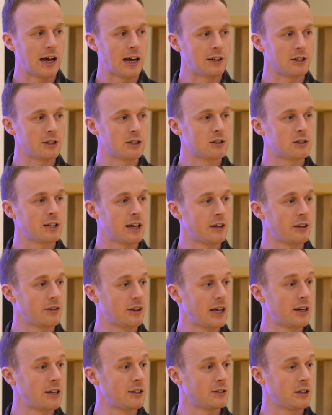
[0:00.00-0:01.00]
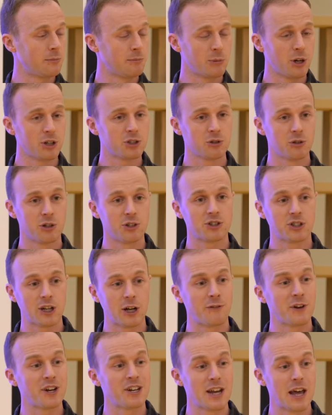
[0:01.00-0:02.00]
And Masternaut
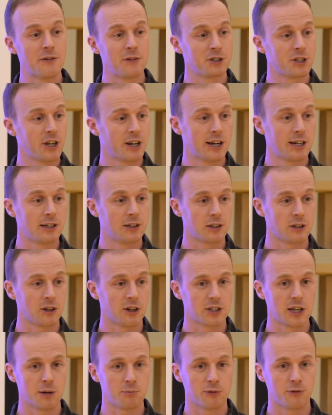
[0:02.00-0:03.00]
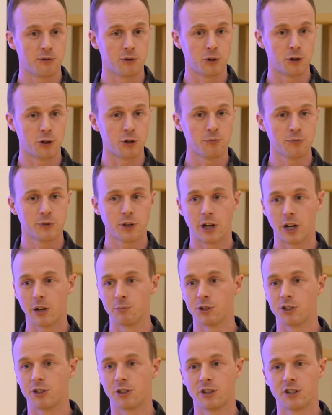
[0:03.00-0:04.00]
itself had never done anything like that before.
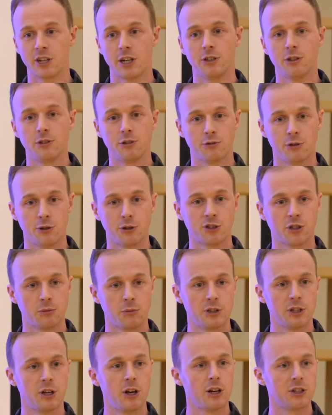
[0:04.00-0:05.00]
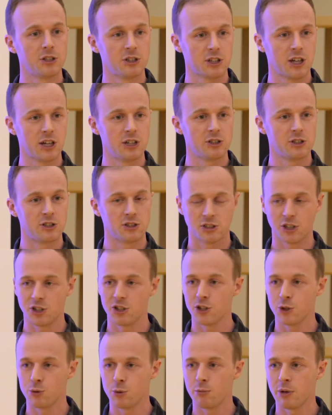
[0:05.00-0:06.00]
And I'm just going to take you through some of the early stage
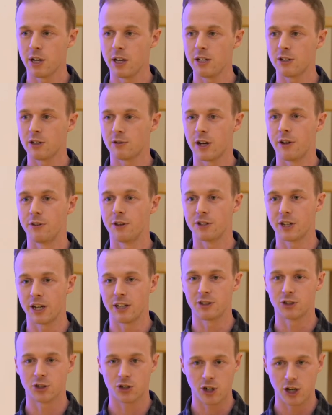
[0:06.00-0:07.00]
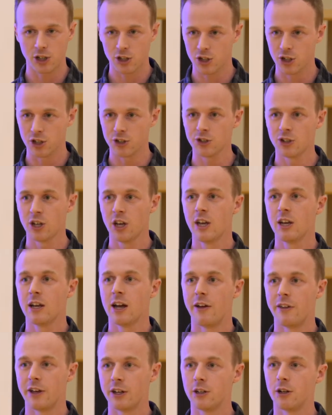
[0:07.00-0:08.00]
decisions we made around the data structures,
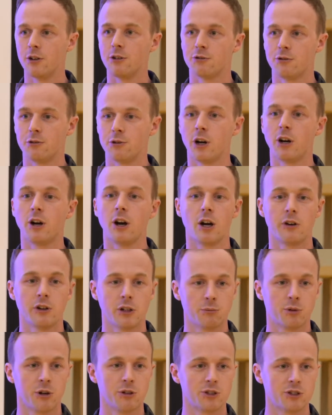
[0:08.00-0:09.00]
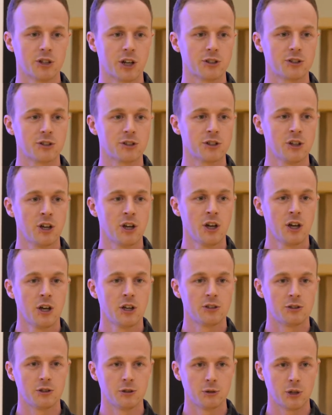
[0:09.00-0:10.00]
and then go through the hiring process
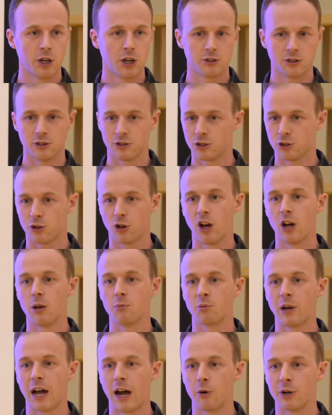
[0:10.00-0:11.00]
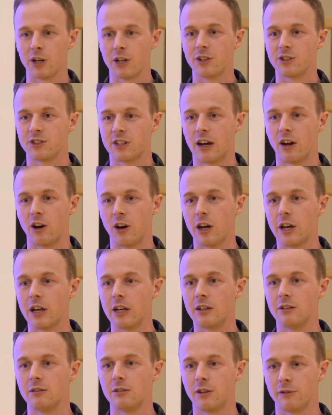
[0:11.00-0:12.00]
to describe how it is that
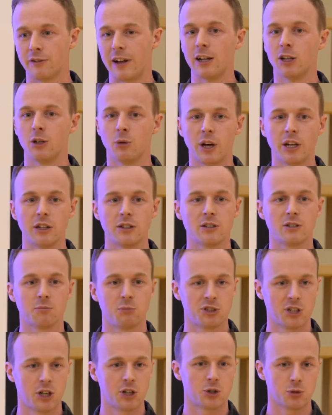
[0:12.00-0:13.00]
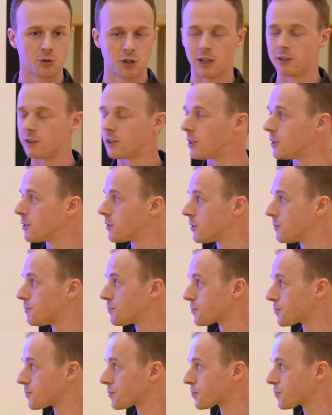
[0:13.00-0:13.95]
I evaluate potential candidates.